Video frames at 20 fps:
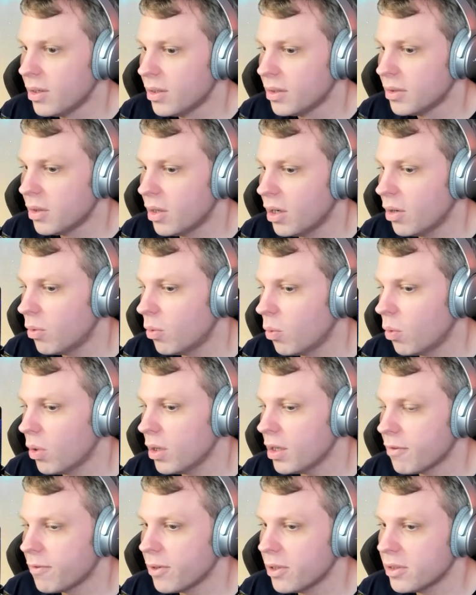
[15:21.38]
One
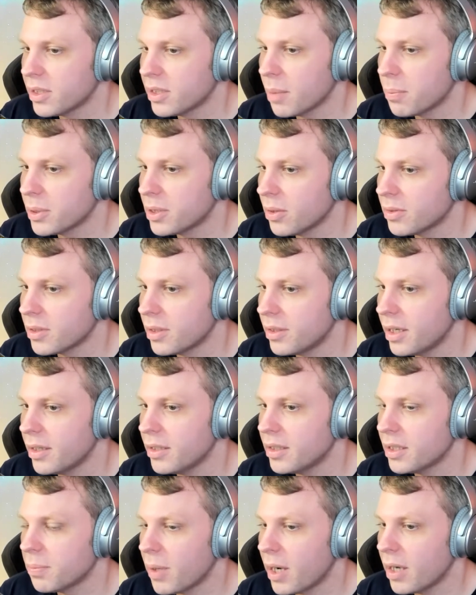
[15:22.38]
of the first episodes I did
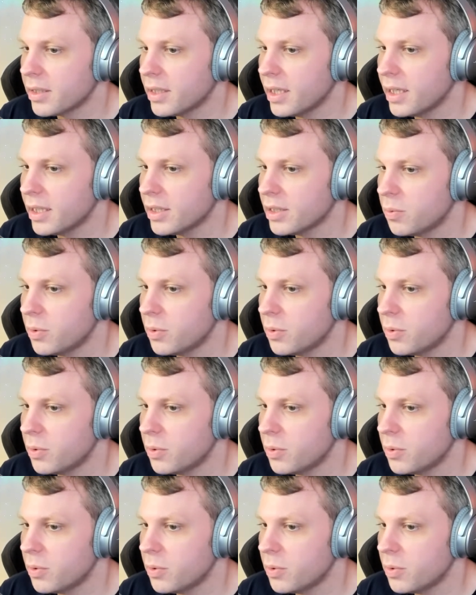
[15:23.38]
on this podcast